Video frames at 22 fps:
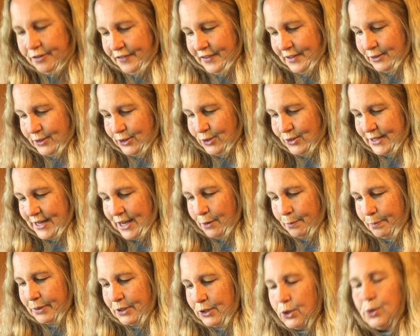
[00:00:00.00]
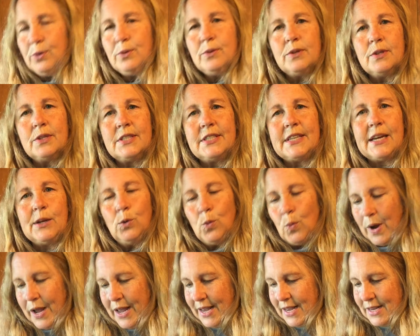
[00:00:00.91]
filters out pollutants
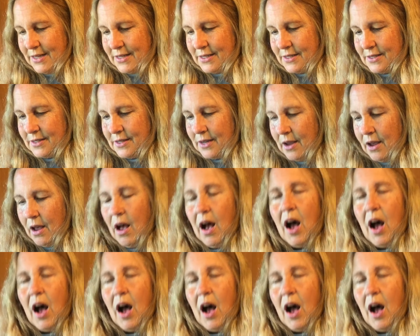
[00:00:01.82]
and wastes.